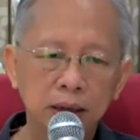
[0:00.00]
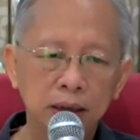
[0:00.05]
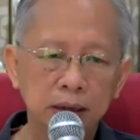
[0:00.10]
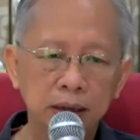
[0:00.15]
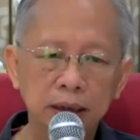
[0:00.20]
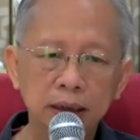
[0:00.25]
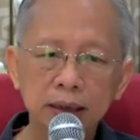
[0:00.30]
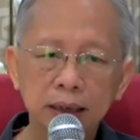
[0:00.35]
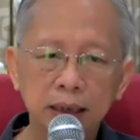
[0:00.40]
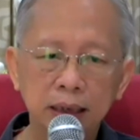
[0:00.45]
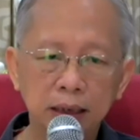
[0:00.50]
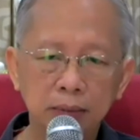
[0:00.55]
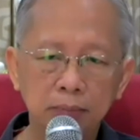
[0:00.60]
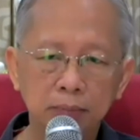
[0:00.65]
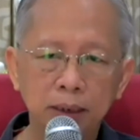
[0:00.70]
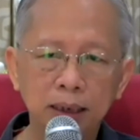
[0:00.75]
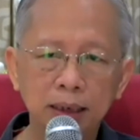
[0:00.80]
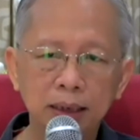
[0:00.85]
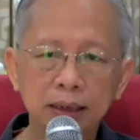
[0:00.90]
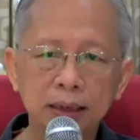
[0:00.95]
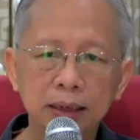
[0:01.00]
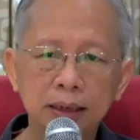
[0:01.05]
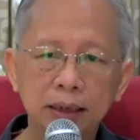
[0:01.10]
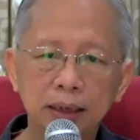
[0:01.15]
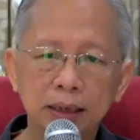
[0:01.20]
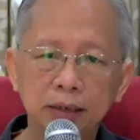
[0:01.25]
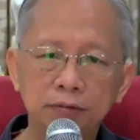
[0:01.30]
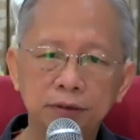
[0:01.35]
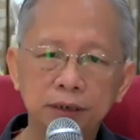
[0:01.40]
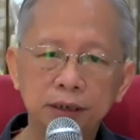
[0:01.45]
These are the mind
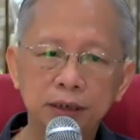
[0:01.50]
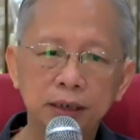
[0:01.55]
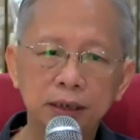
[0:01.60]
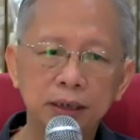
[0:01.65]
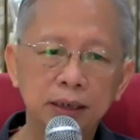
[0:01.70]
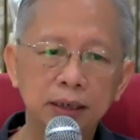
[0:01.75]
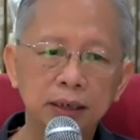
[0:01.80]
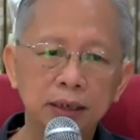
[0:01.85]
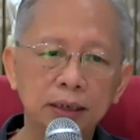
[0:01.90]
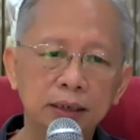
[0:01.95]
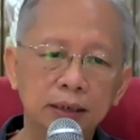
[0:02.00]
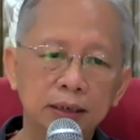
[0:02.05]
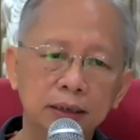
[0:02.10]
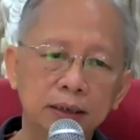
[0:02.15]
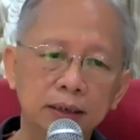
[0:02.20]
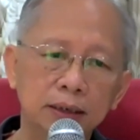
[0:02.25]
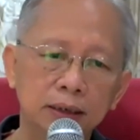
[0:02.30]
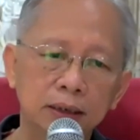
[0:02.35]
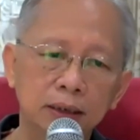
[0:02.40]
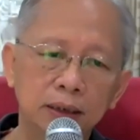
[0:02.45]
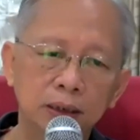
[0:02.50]
state we need